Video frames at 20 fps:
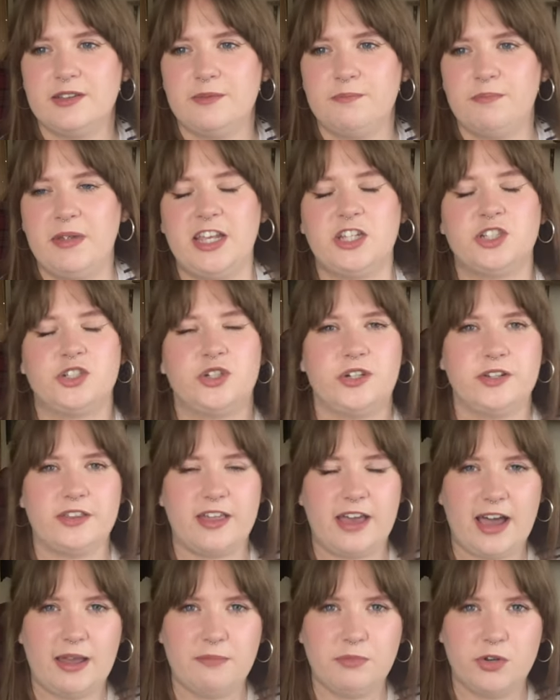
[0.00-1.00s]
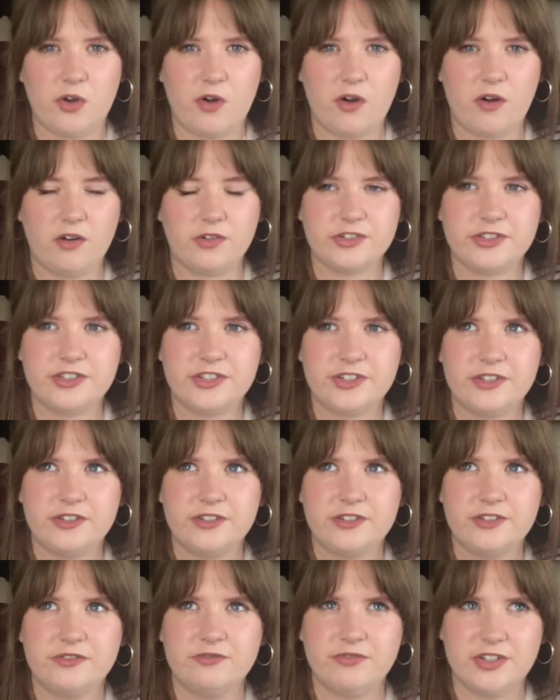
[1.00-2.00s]
make sure that I'm not
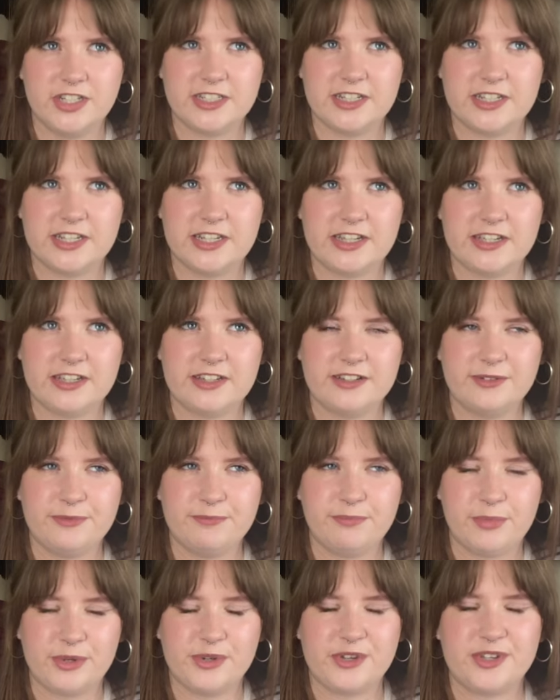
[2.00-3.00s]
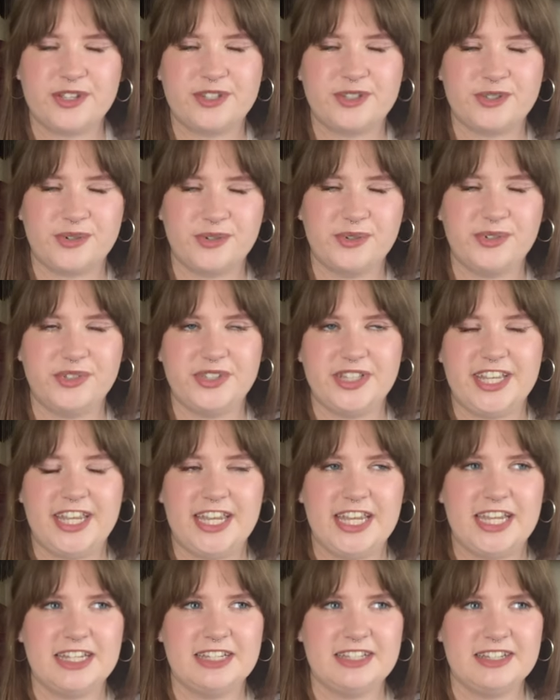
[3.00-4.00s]
reading books
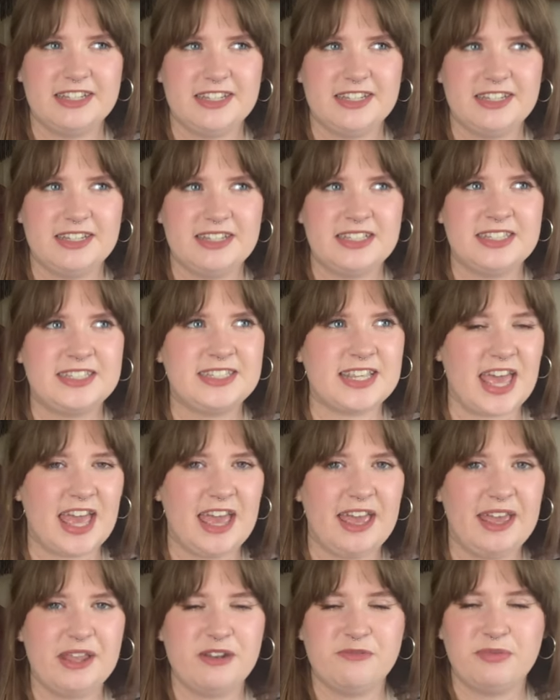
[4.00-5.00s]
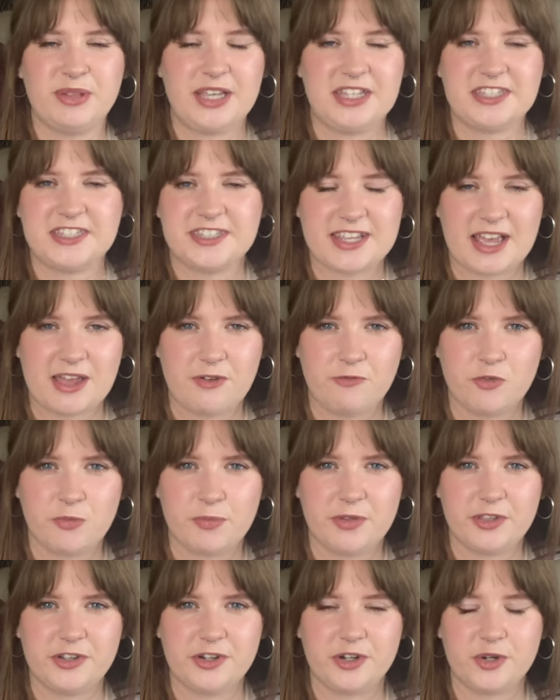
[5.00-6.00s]
solely set in places I'm
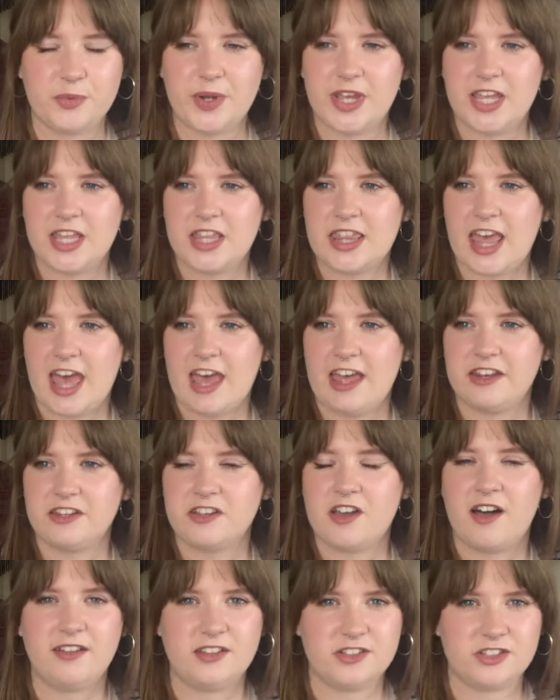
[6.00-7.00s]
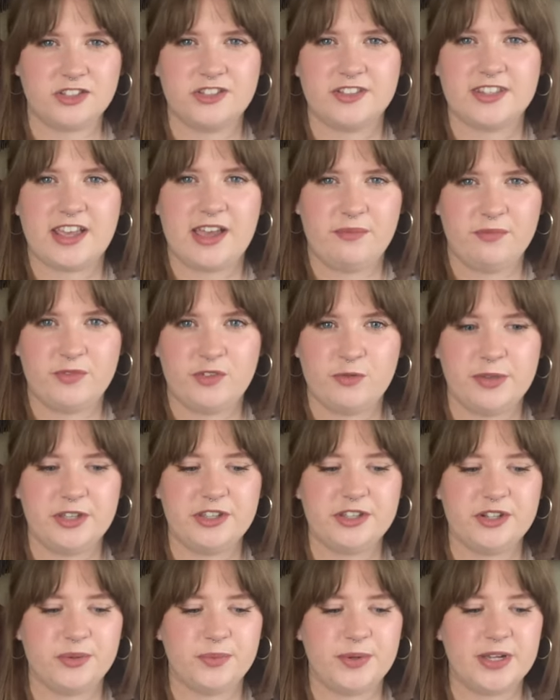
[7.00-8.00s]
familiar with and cultures I'm
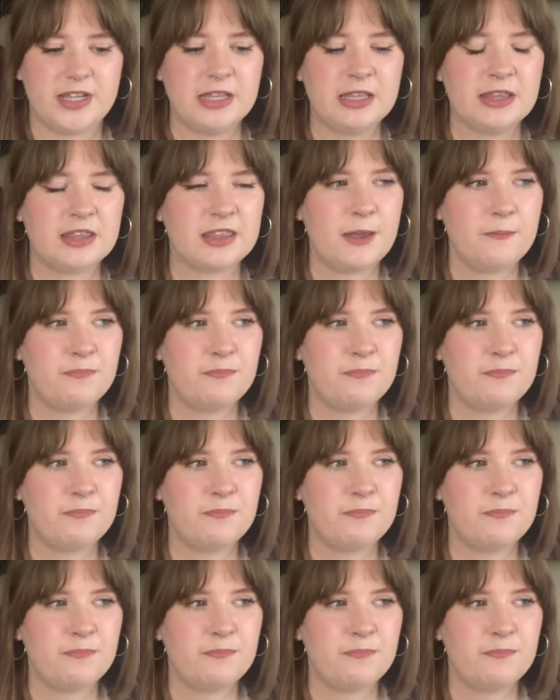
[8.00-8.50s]
familiar with,